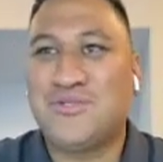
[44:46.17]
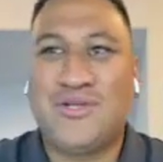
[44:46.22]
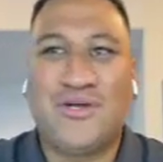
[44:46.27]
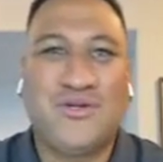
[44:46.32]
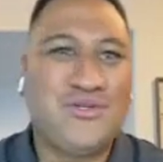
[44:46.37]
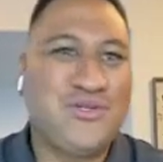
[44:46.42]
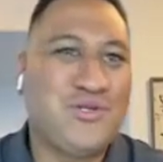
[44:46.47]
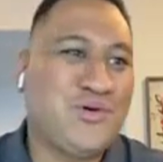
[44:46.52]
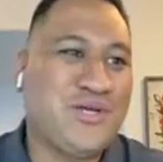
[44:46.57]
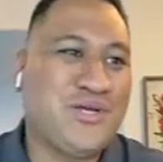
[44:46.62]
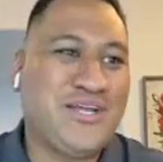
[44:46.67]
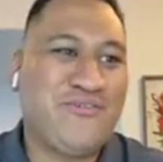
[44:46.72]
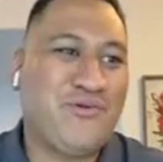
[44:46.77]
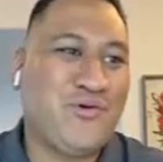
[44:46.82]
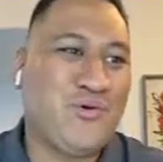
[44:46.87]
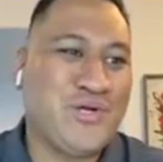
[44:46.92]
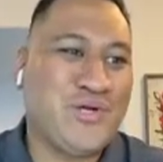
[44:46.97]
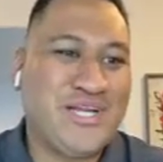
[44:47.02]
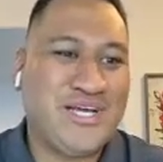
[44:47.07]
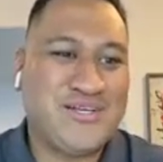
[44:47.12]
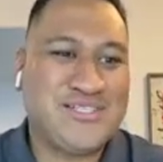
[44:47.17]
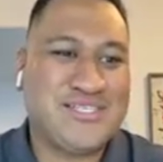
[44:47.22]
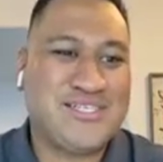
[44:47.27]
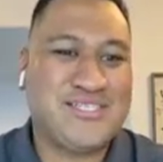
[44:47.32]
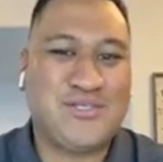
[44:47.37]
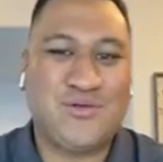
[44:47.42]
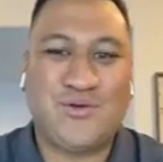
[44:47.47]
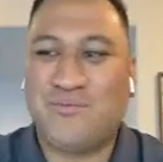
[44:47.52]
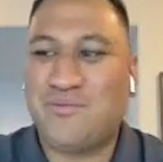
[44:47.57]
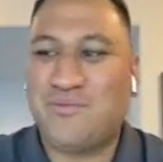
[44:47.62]
Don't do what everyone else
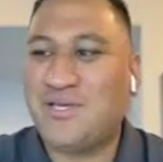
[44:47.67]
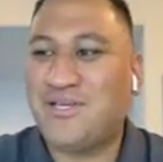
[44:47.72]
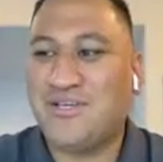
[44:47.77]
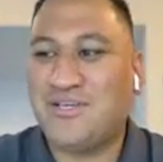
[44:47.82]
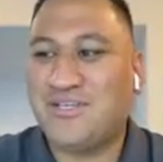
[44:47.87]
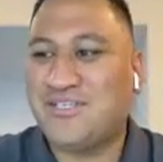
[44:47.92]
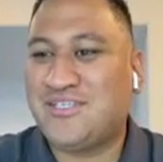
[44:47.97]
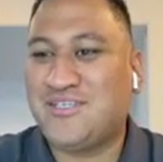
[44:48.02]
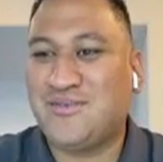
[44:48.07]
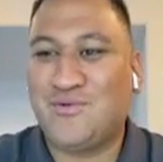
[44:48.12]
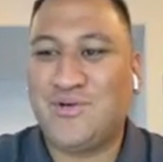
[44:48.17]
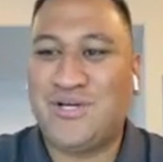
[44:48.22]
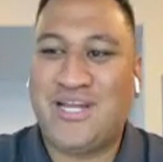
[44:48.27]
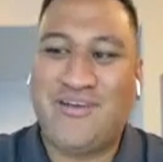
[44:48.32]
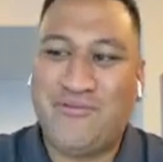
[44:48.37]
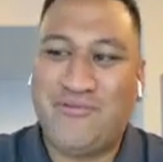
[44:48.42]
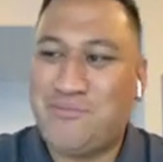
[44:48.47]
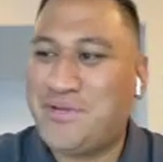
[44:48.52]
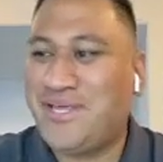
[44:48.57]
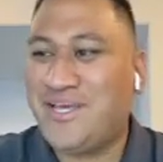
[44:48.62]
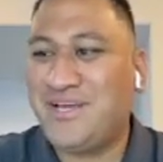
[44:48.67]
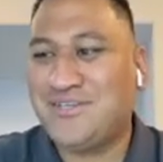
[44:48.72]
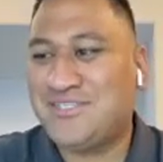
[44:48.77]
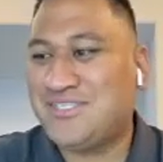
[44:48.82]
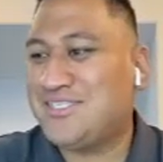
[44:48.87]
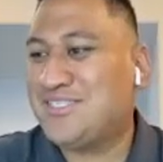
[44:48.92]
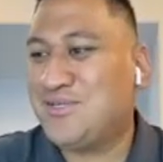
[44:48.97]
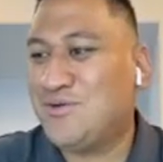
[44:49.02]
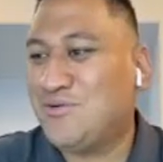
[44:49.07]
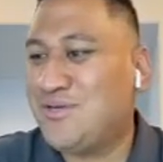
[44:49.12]
is doing, because what everybody
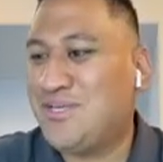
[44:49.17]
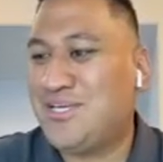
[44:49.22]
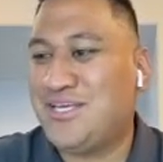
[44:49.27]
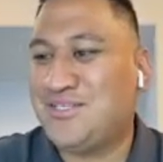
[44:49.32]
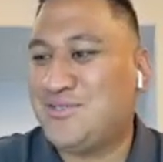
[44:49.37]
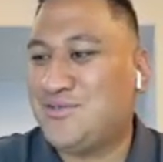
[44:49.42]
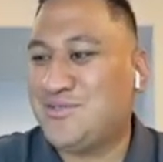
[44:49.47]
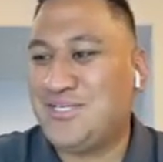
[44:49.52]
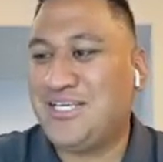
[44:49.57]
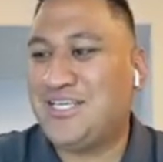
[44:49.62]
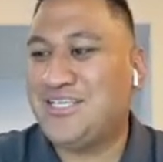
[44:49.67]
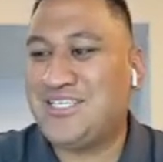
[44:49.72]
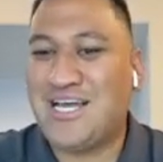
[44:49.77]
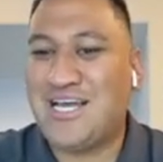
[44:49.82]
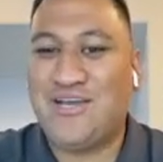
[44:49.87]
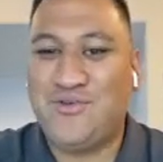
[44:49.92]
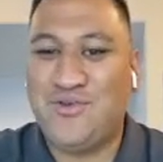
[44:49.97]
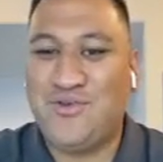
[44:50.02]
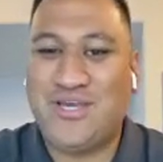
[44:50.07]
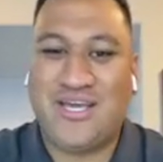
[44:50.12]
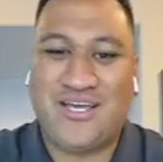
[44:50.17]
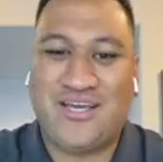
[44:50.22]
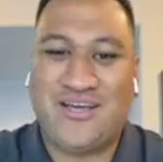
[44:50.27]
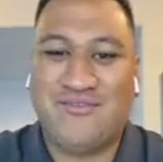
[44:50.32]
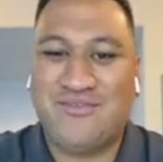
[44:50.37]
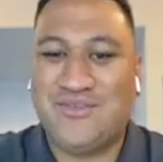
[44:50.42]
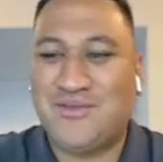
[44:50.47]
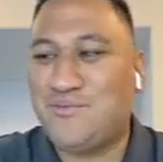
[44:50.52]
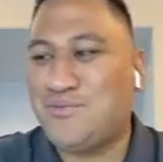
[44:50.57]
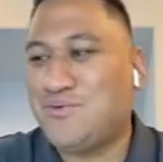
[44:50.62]
else is doing is how you get
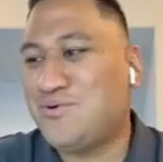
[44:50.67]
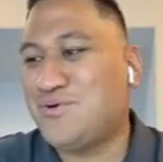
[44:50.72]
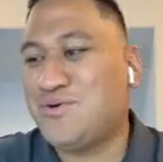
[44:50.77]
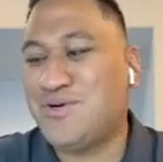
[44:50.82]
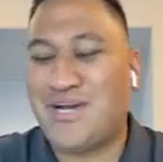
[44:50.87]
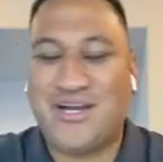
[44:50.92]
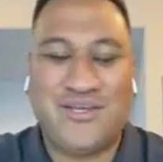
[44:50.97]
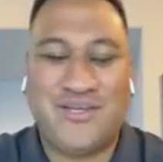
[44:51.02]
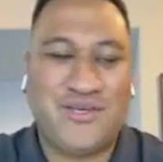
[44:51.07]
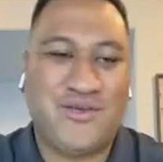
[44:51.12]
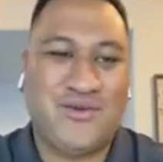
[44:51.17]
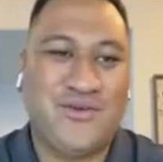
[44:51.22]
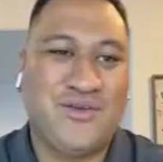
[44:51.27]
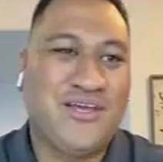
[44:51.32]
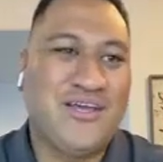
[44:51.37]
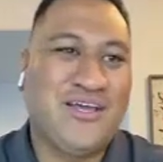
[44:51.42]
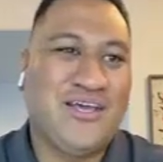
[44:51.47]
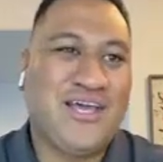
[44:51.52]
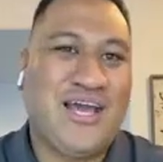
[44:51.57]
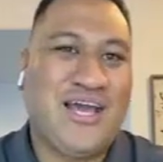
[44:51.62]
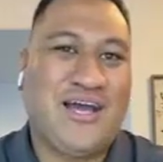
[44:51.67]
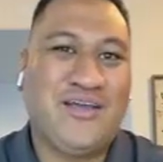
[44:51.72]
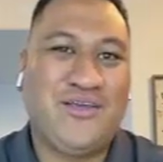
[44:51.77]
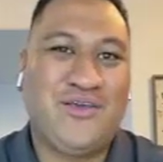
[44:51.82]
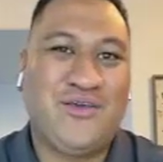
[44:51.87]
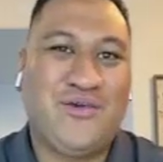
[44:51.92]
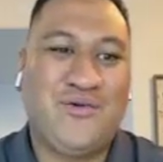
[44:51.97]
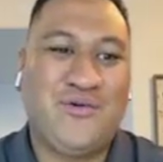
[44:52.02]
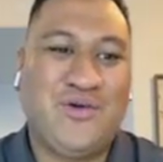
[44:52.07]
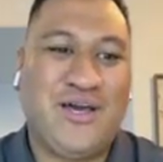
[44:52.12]
comfortable, or how
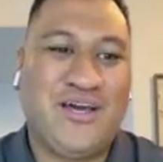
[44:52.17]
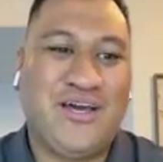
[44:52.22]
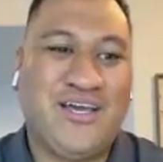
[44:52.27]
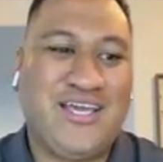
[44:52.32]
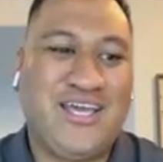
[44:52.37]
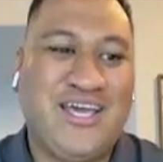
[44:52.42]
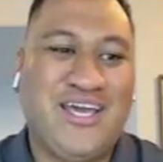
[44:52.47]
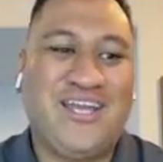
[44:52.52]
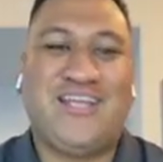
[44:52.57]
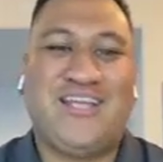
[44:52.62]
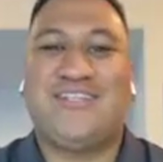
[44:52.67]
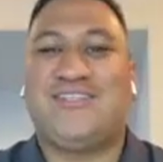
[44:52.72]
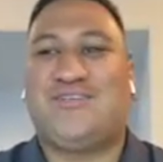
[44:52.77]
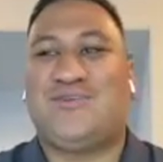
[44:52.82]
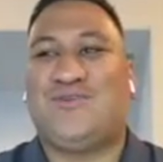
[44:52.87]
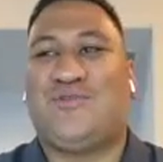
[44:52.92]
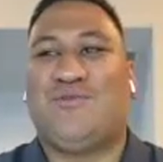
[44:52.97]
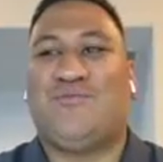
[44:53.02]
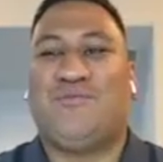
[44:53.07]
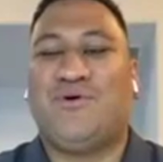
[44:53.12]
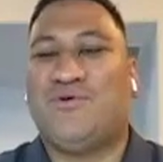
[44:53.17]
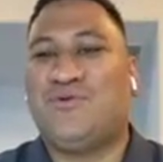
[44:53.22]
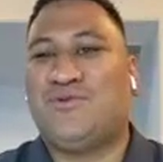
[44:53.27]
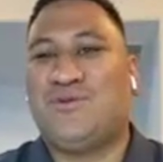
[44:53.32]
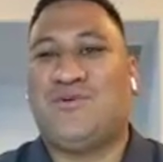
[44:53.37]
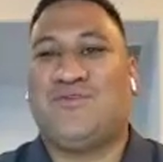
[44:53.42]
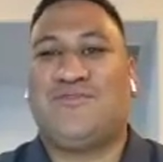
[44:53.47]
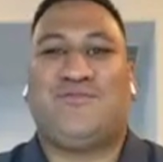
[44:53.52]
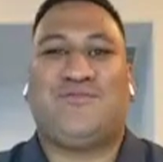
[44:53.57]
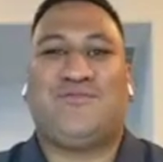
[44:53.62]
you get into the mode
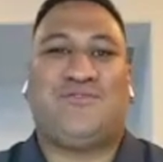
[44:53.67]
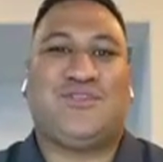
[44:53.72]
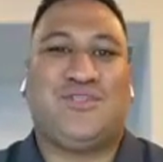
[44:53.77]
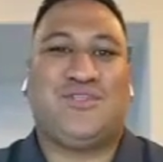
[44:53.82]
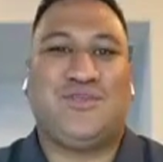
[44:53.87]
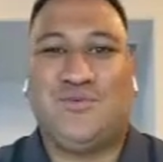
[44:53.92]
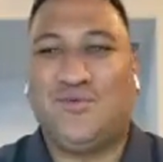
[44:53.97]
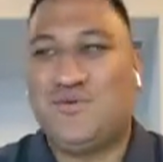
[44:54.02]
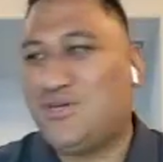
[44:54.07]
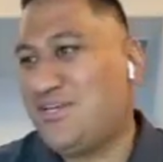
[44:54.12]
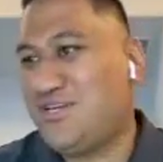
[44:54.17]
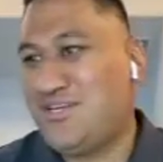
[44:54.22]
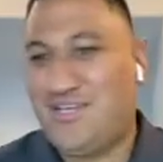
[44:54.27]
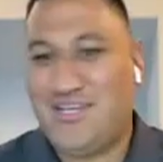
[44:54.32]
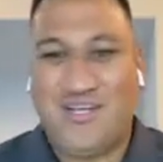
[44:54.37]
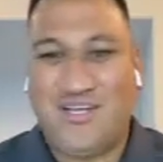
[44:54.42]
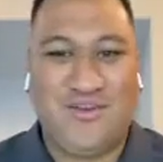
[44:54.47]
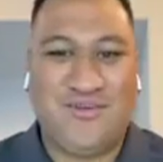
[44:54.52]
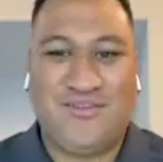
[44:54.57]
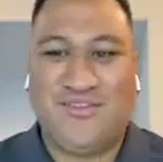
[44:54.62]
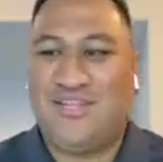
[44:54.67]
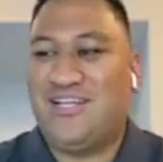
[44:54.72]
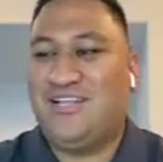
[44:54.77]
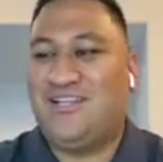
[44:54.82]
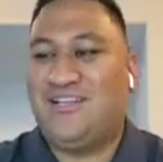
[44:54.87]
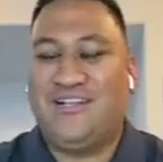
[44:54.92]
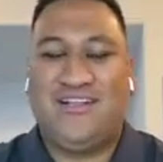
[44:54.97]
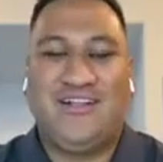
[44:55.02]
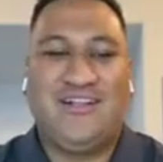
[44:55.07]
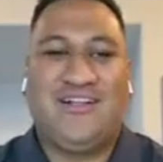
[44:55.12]
of doing,
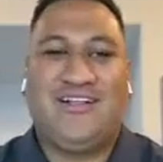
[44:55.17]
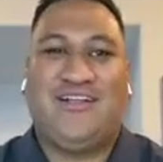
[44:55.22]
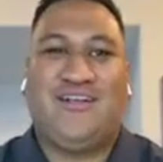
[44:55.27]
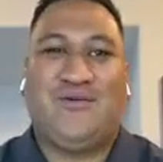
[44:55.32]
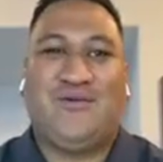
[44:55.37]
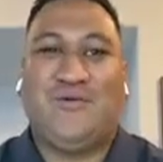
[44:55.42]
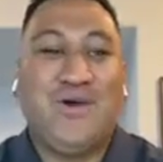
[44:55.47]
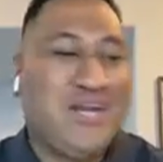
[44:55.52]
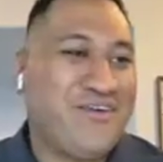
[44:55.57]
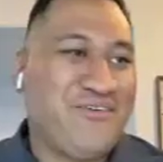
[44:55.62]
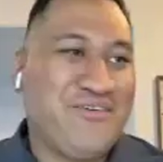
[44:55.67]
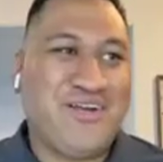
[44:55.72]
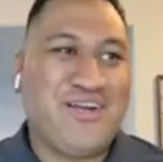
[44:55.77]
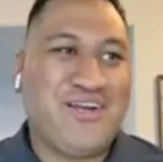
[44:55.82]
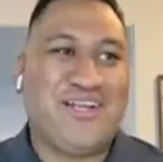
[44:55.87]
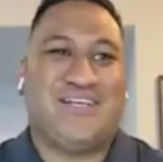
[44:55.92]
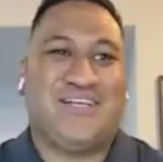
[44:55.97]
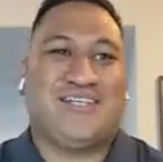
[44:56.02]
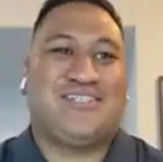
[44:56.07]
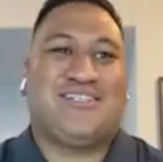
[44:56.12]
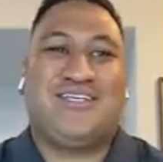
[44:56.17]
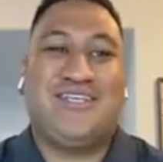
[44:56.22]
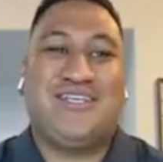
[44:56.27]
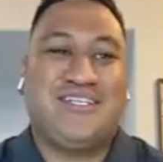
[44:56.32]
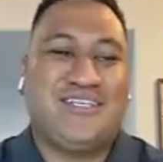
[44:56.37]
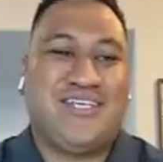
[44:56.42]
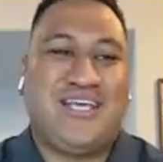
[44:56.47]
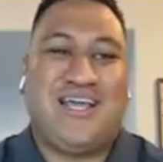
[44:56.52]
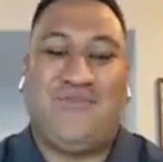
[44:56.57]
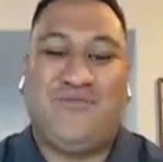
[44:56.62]
the whatever it is.
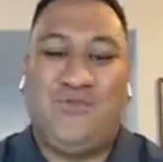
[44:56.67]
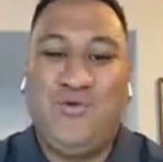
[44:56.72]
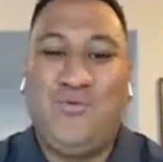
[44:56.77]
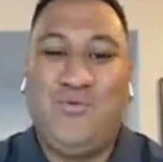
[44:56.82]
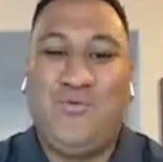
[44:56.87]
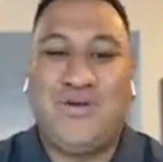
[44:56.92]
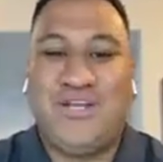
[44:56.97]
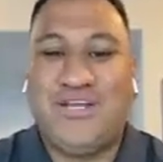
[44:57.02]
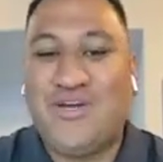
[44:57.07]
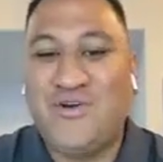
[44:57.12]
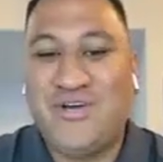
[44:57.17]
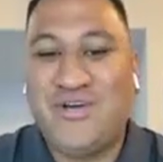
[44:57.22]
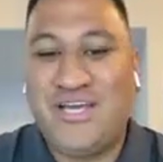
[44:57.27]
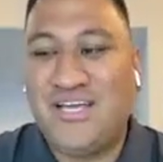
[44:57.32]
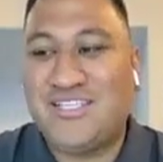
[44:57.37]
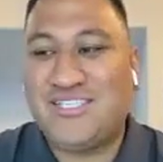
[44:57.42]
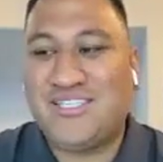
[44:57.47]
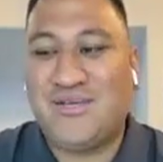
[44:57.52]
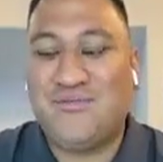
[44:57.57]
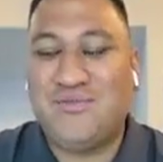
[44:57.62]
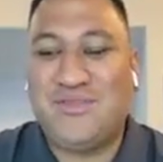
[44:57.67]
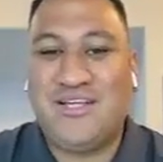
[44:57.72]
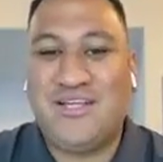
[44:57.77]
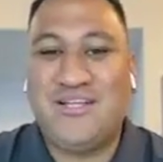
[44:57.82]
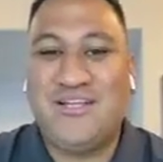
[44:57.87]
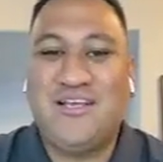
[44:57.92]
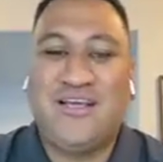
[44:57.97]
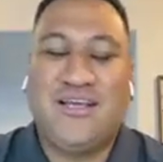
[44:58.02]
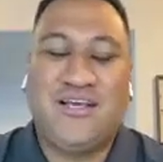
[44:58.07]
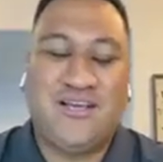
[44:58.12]
Just if you want to go get
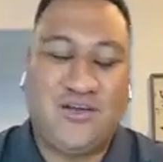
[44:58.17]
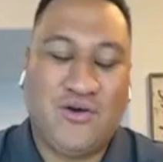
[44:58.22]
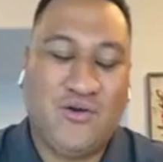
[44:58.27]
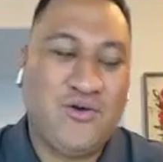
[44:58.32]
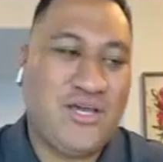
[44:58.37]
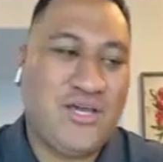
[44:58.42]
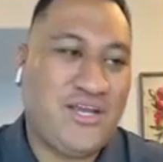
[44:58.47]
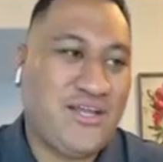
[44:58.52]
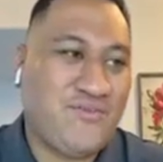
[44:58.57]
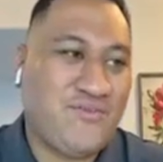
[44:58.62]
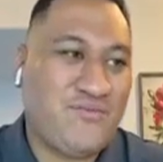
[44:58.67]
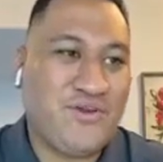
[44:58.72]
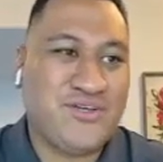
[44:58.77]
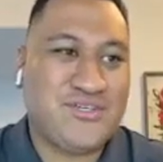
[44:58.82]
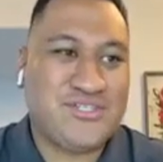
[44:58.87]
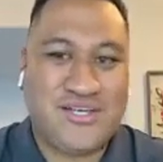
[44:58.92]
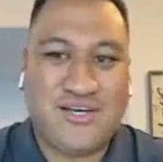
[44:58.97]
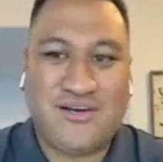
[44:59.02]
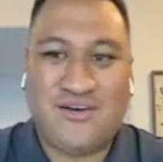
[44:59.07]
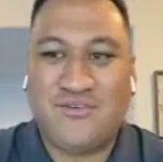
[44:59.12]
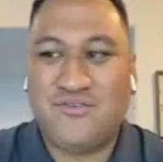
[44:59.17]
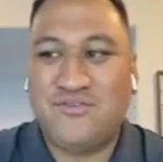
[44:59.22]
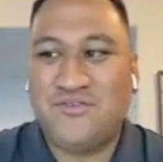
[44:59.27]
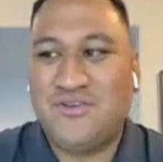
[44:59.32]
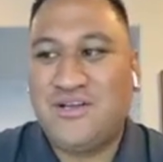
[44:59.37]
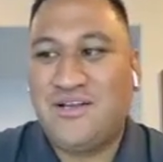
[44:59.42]
something, go get it for yourself.